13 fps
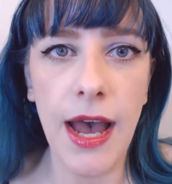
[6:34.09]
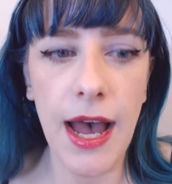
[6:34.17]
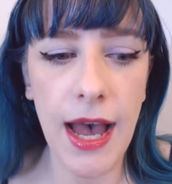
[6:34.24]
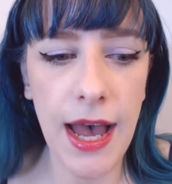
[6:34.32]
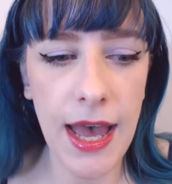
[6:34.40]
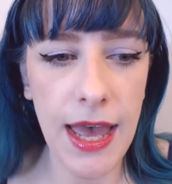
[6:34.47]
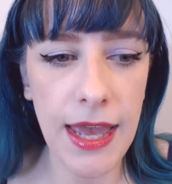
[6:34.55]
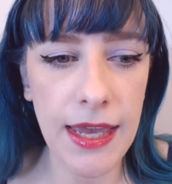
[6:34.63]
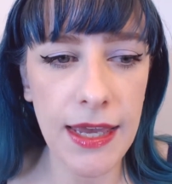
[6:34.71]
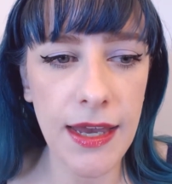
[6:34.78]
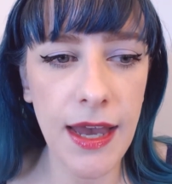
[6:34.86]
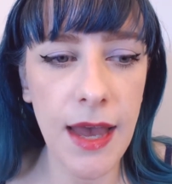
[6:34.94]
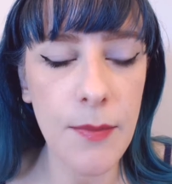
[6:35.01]

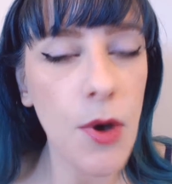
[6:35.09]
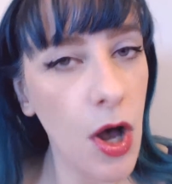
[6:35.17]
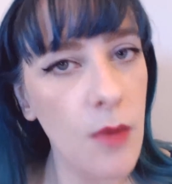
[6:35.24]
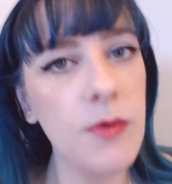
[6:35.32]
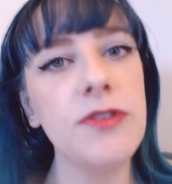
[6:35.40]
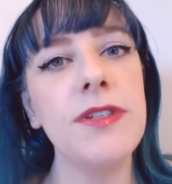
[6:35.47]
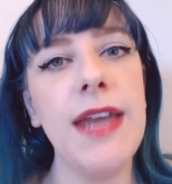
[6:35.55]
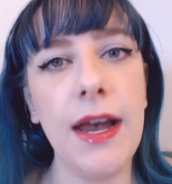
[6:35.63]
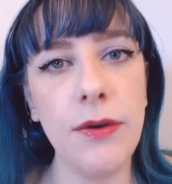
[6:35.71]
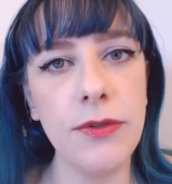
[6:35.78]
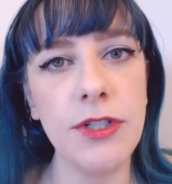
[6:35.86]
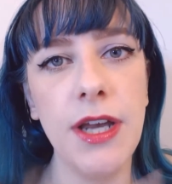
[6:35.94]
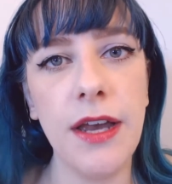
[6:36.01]
I am almost
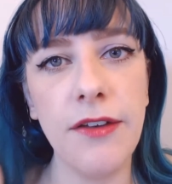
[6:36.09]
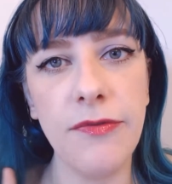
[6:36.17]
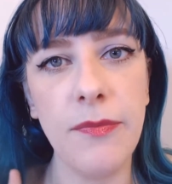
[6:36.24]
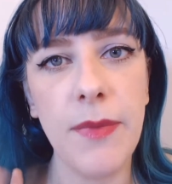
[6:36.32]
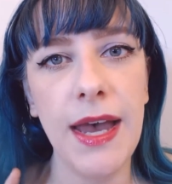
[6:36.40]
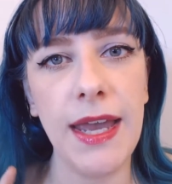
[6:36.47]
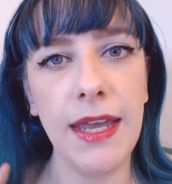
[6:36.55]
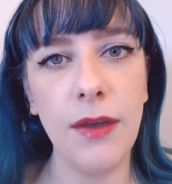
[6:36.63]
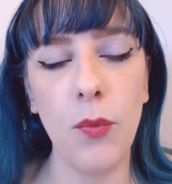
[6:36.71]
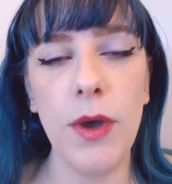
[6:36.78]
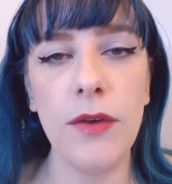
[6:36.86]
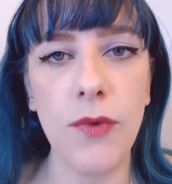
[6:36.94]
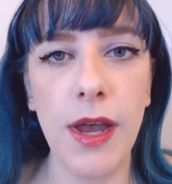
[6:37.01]
out of my
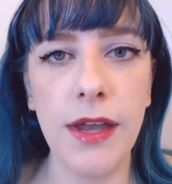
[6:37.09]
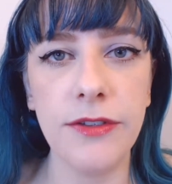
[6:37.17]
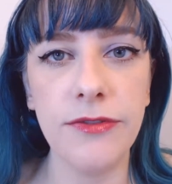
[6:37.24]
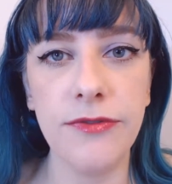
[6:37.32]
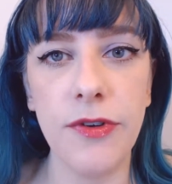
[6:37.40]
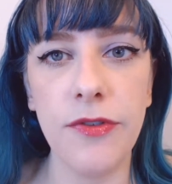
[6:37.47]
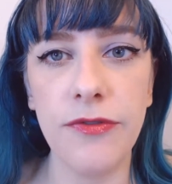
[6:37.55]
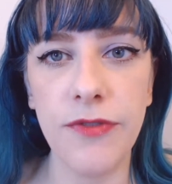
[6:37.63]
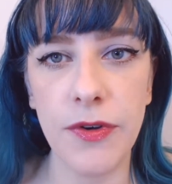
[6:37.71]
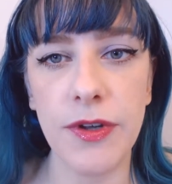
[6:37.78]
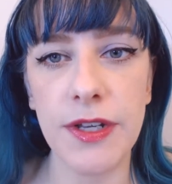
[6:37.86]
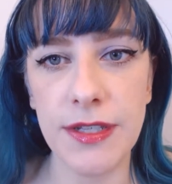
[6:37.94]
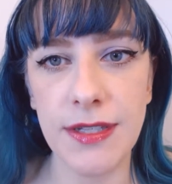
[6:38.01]
Wet n Wild Photo
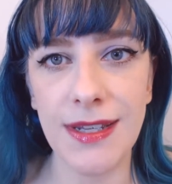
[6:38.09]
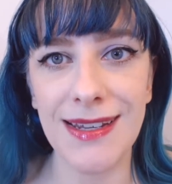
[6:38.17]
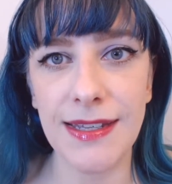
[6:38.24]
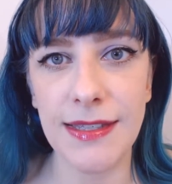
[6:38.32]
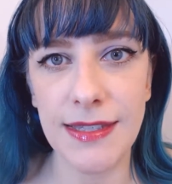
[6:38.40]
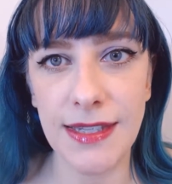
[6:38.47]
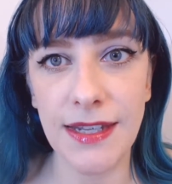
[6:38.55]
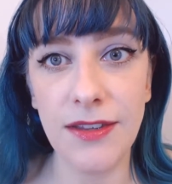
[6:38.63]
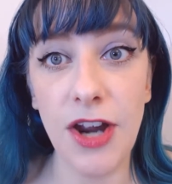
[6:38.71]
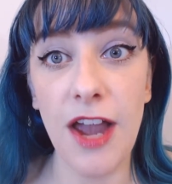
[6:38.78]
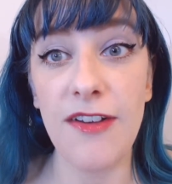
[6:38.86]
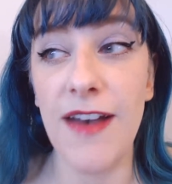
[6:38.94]
Focus concealer.